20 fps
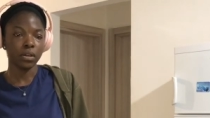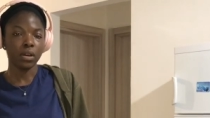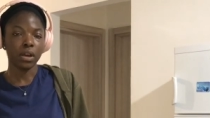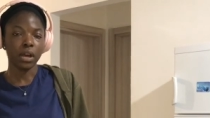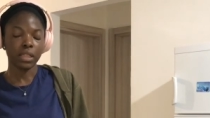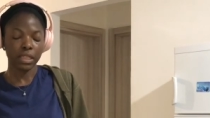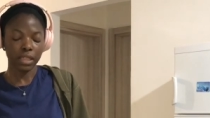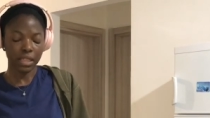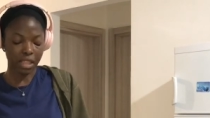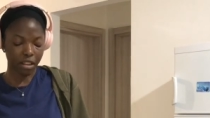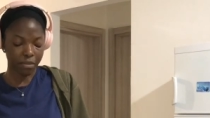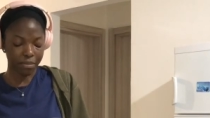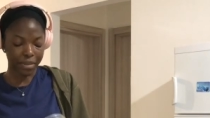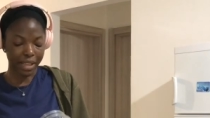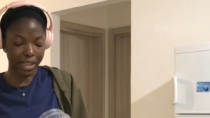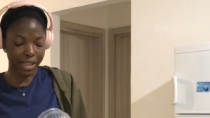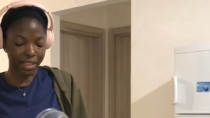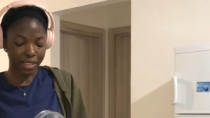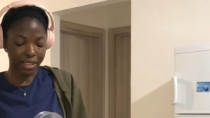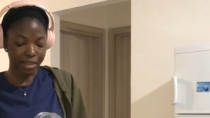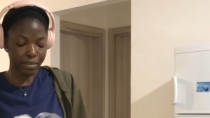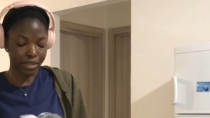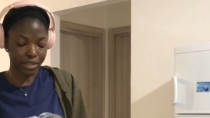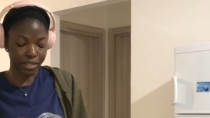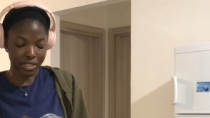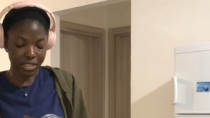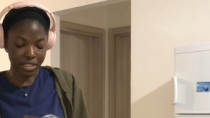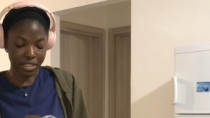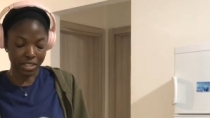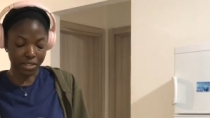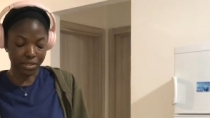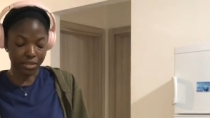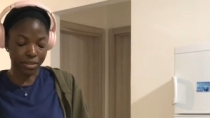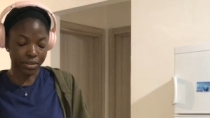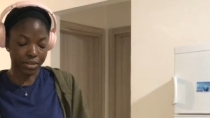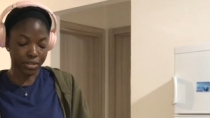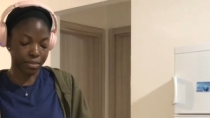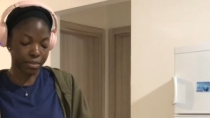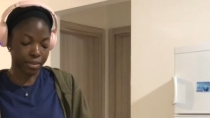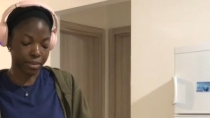I think that like lemon essential oil or
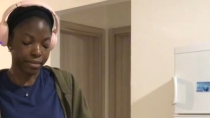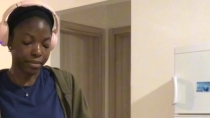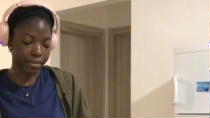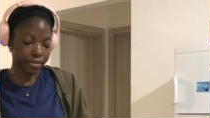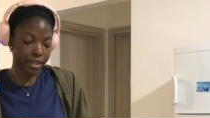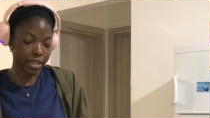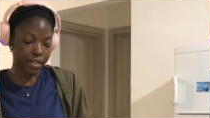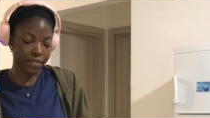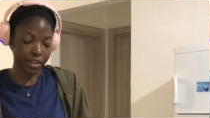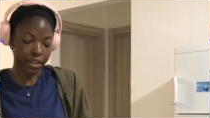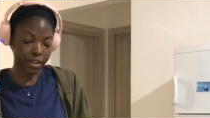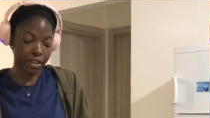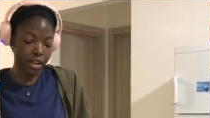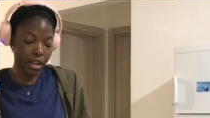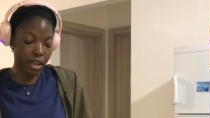something, whatever.